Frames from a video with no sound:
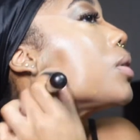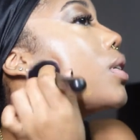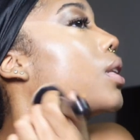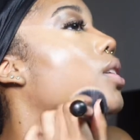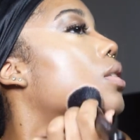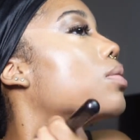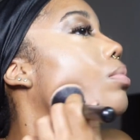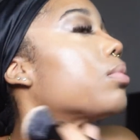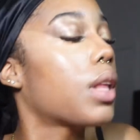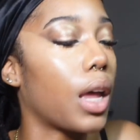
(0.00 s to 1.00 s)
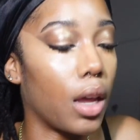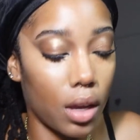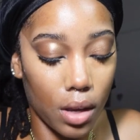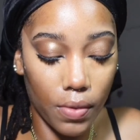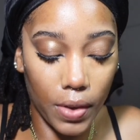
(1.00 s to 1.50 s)
gonna take this like
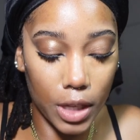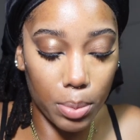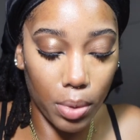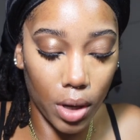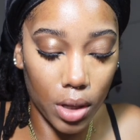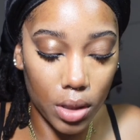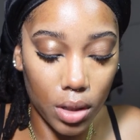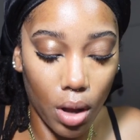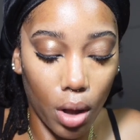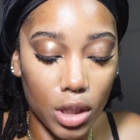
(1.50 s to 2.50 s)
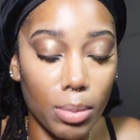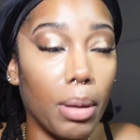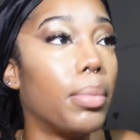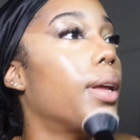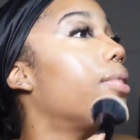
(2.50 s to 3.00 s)
face brush,
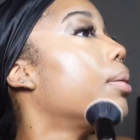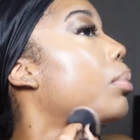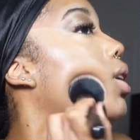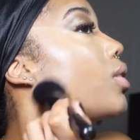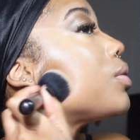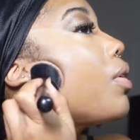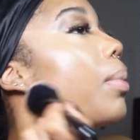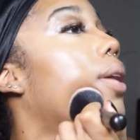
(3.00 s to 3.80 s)
ultimate blending brush from